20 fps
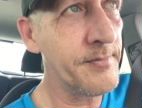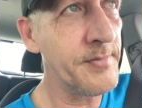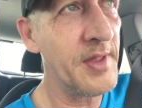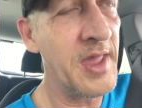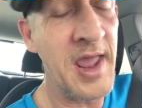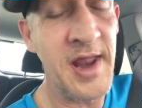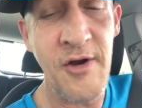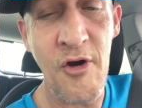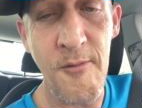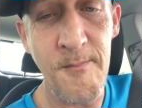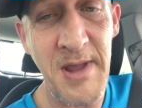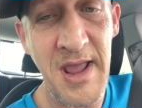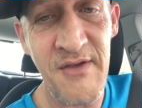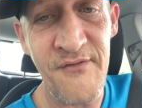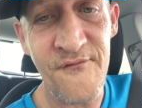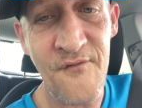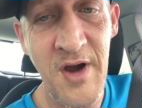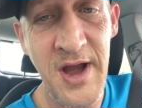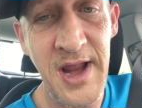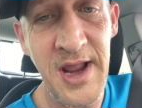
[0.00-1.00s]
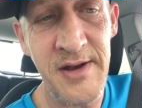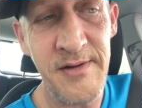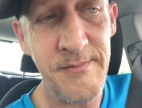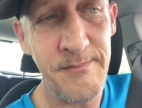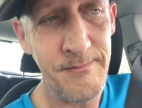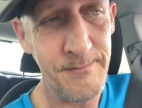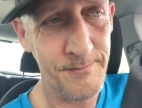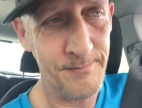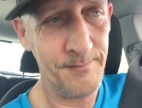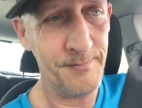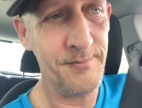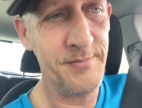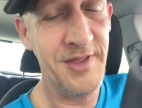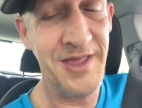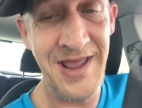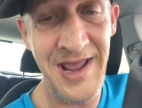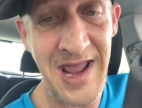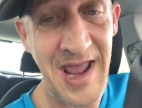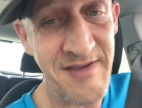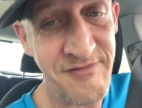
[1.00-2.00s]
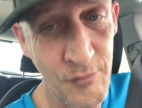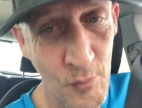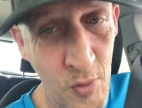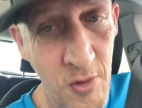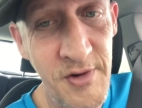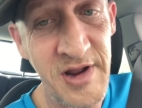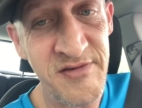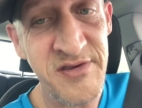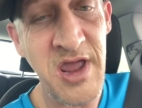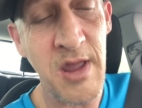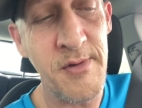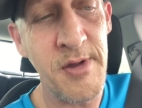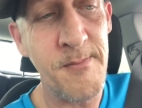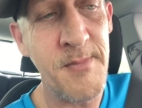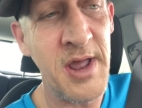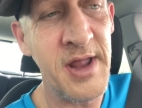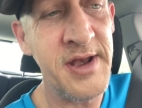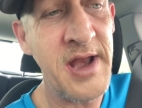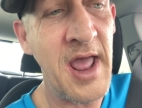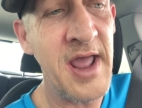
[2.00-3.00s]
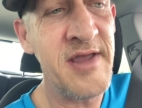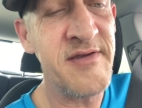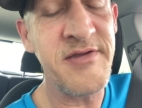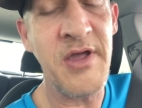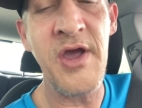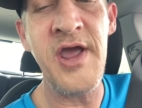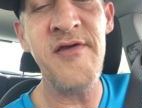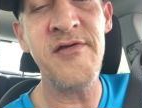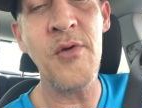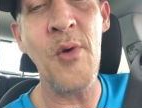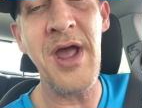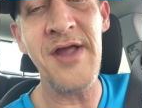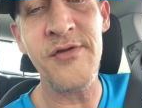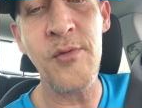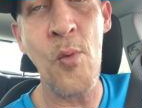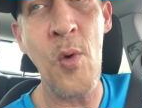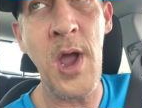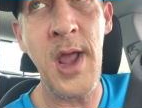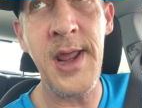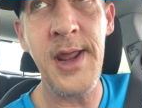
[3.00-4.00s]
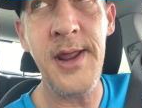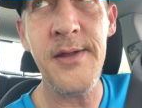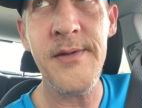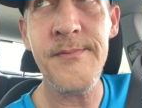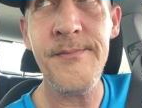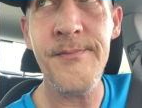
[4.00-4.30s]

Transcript: and her best friend, he has to work this coming Monday, so he's going to have to wait.